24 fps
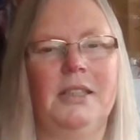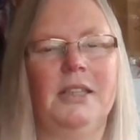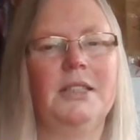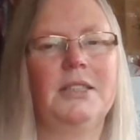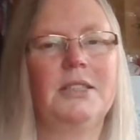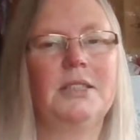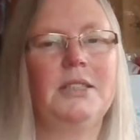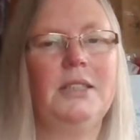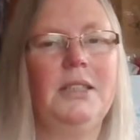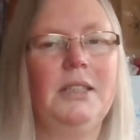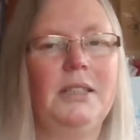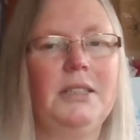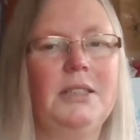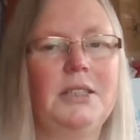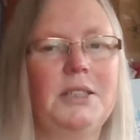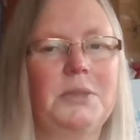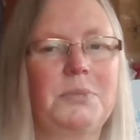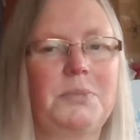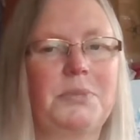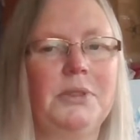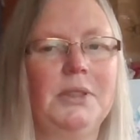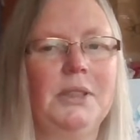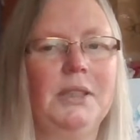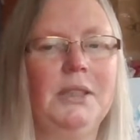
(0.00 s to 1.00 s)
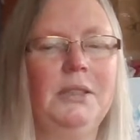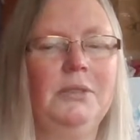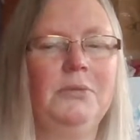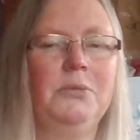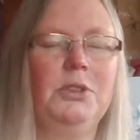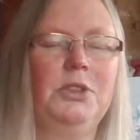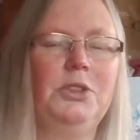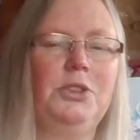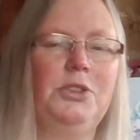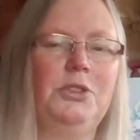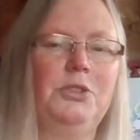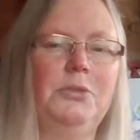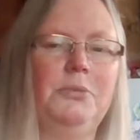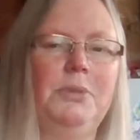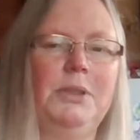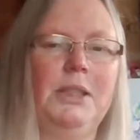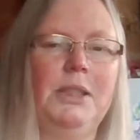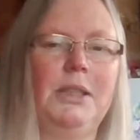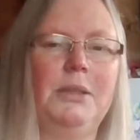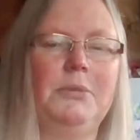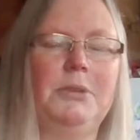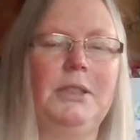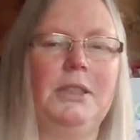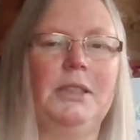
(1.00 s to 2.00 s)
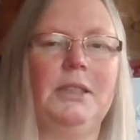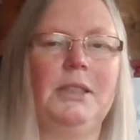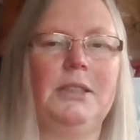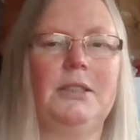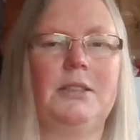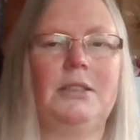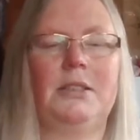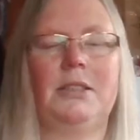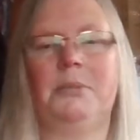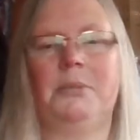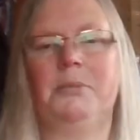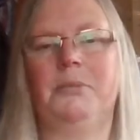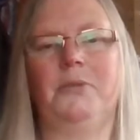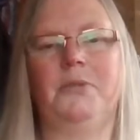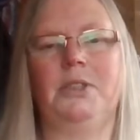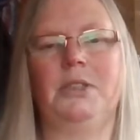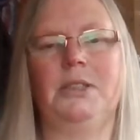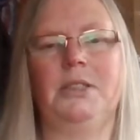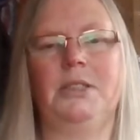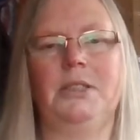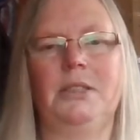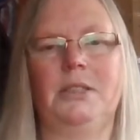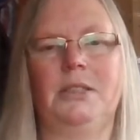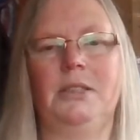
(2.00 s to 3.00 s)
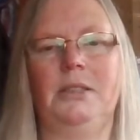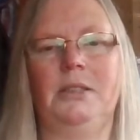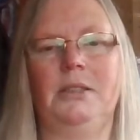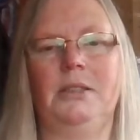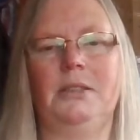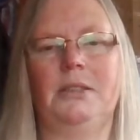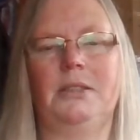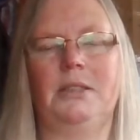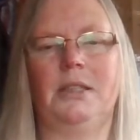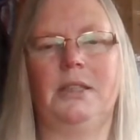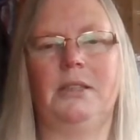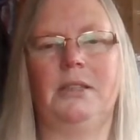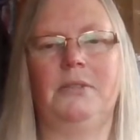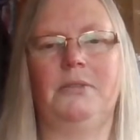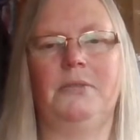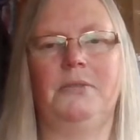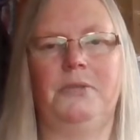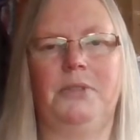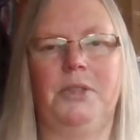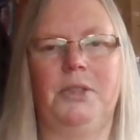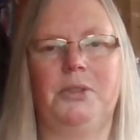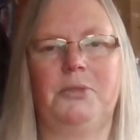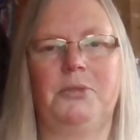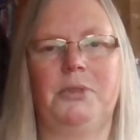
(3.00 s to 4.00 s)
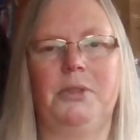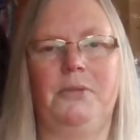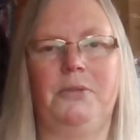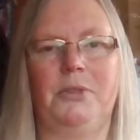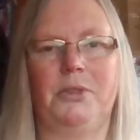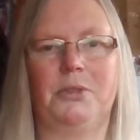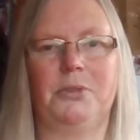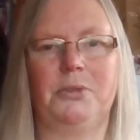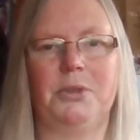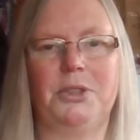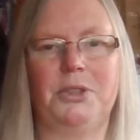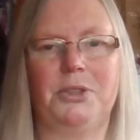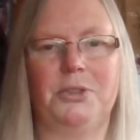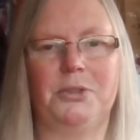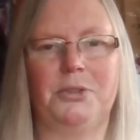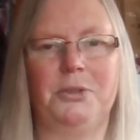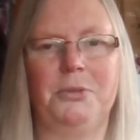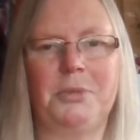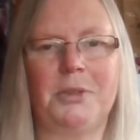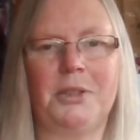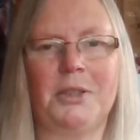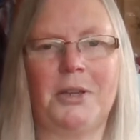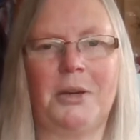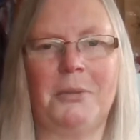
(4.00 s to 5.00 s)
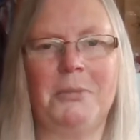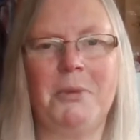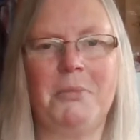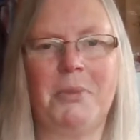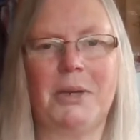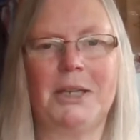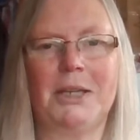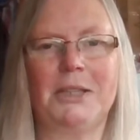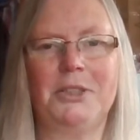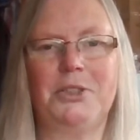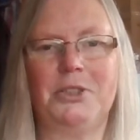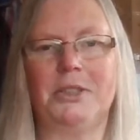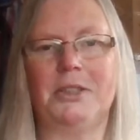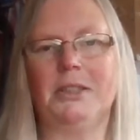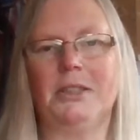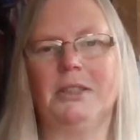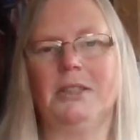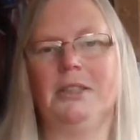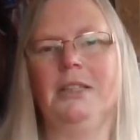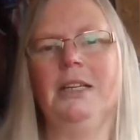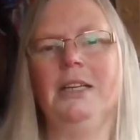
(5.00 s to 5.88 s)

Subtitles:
It's nearly spring. We should be able to get some of these things done very, very soon, but I'm impatient.